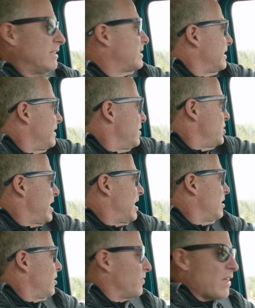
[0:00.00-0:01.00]
Let's get the
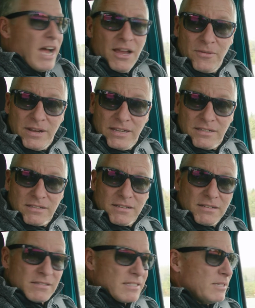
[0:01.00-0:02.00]
JL out on the highway,
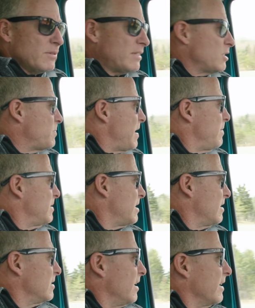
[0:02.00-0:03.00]
see what this baby
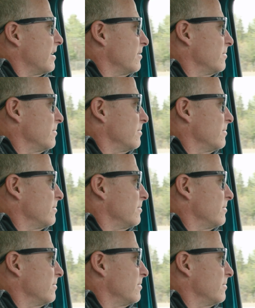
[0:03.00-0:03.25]
sounds like.